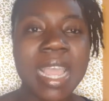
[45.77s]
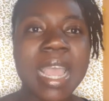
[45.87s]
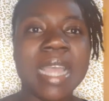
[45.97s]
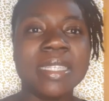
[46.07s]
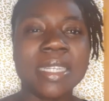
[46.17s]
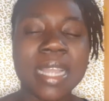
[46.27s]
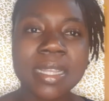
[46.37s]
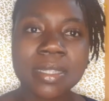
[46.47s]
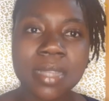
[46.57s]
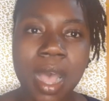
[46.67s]
And
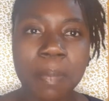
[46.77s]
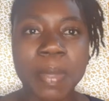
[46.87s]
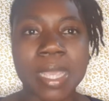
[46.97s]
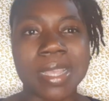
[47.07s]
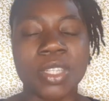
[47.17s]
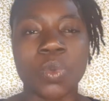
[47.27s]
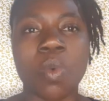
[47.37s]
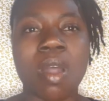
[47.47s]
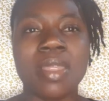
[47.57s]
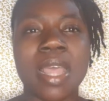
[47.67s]
today's topic is
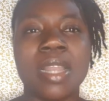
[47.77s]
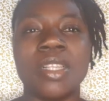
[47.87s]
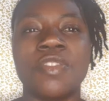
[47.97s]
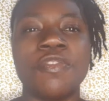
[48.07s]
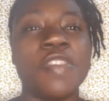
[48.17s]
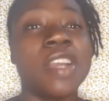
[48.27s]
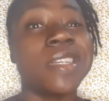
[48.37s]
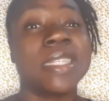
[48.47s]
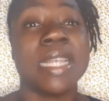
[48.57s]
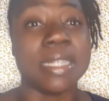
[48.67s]
one that is
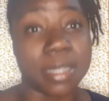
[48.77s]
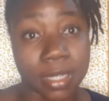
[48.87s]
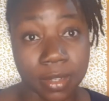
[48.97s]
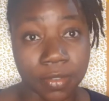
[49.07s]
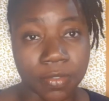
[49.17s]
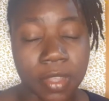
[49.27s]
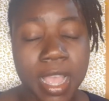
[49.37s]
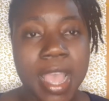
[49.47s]
very sensitive,